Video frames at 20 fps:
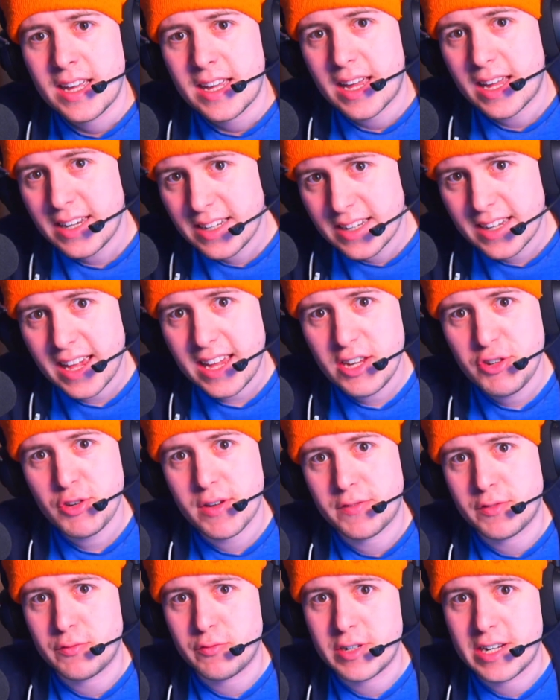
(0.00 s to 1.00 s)
In case you
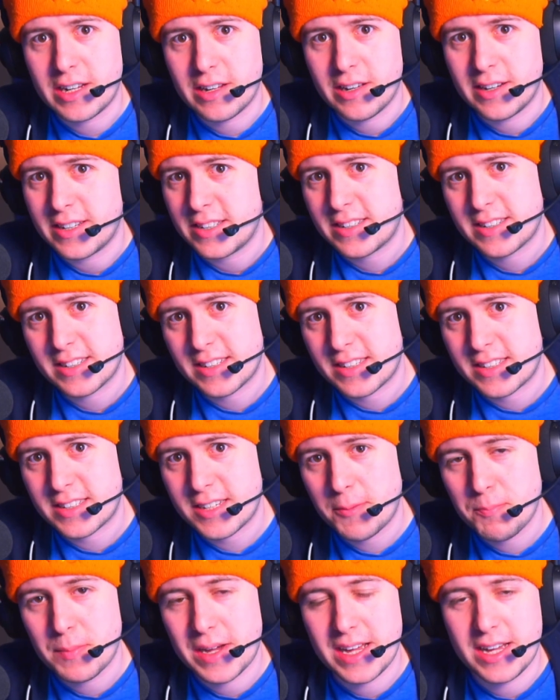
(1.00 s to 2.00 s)
haven't realised,
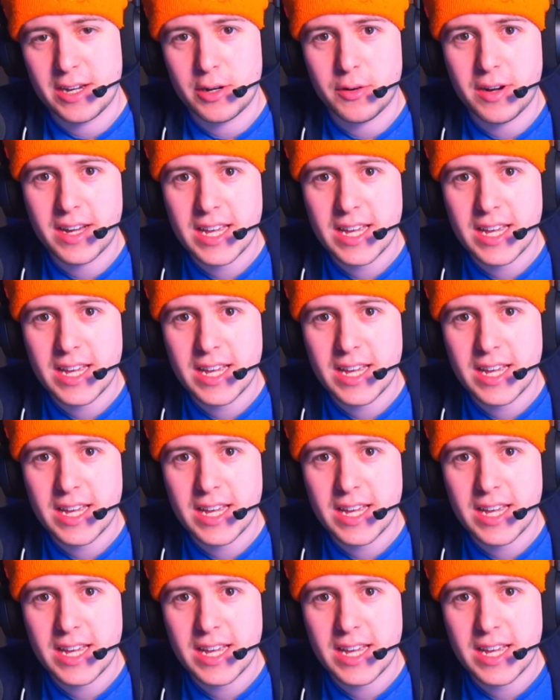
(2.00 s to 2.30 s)
somehow